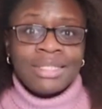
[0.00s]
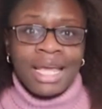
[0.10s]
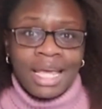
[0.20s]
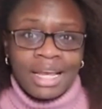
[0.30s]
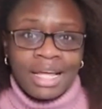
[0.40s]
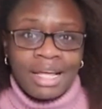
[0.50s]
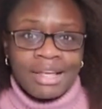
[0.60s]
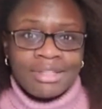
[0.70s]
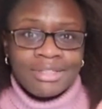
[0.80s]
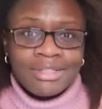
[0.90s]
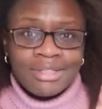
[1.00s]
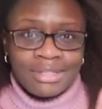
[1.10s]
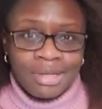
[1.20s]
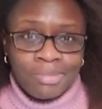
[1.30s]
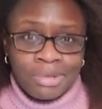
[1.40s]
10
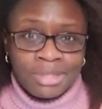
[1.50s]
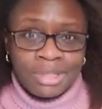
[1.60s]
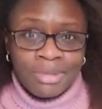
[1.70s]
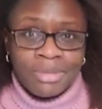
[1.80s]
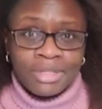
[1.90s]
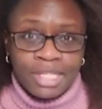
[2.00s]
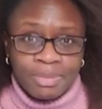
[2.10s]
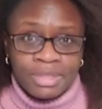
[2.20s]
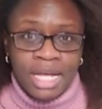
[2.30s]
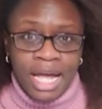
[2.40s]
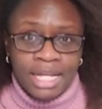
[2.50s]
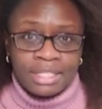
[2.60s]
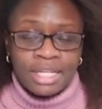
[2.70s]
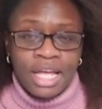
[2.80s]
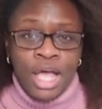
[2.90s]
simple tips,
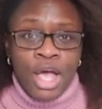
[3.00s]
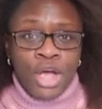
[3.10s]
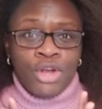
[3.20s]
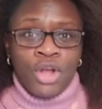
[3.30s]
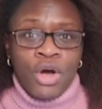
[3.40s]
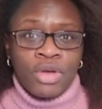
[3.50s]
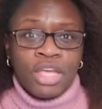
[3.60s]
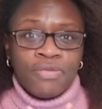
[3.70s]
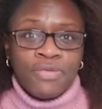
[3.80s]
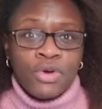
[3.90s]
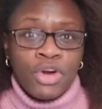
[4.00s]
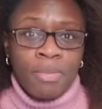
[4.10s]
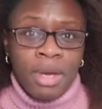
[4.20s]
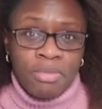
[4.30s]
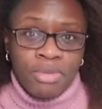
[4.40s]
guys. Now, if you
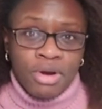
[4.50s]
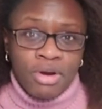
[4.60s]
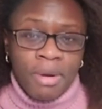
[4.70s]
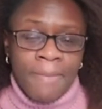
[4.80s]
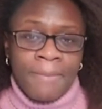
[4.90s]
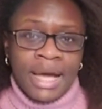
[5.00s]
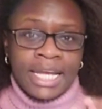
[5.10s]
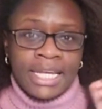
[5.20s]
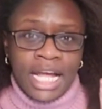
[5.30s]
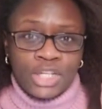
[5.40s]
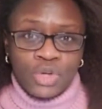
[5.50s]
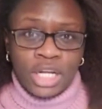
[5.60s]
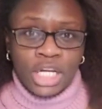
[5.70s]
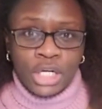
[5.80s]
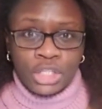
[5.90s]
remember my
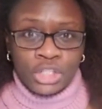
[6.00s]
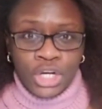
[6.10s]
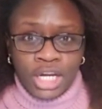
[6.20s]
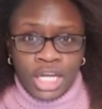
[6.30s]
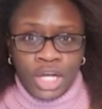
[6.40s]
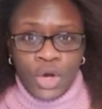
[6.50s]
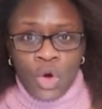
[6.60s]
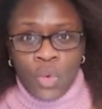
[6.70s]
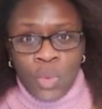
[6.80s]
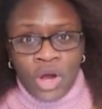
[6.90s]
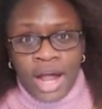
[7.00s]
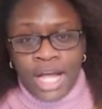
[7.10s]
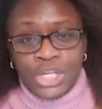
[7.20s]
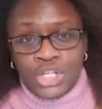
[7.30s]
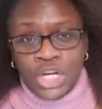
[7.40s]
natural hair journey where
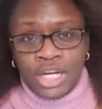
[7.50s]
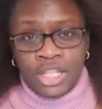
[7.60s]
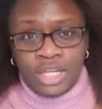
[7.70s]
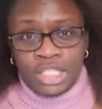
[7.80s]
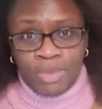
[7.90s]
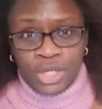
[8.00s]
I shared this